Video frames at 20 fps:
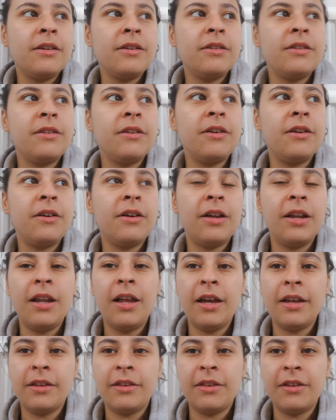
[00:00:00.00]
So I
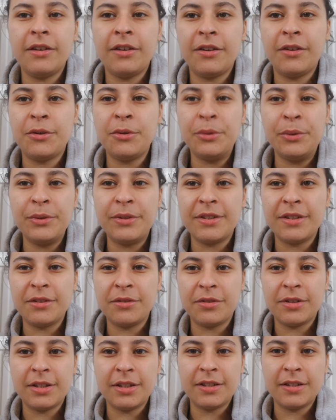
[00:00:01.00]
like the cool
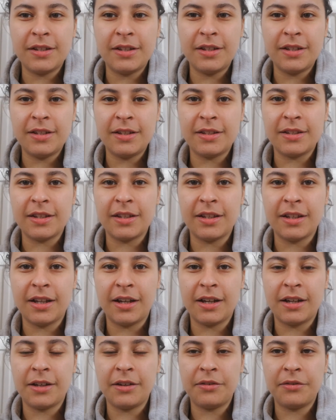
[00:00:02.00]
synchronicities in
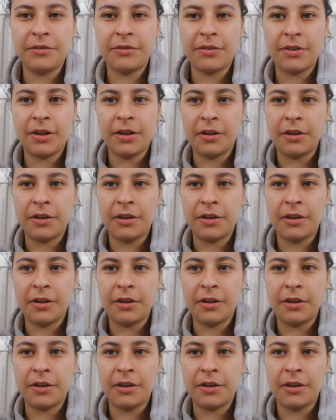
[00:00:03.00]
life.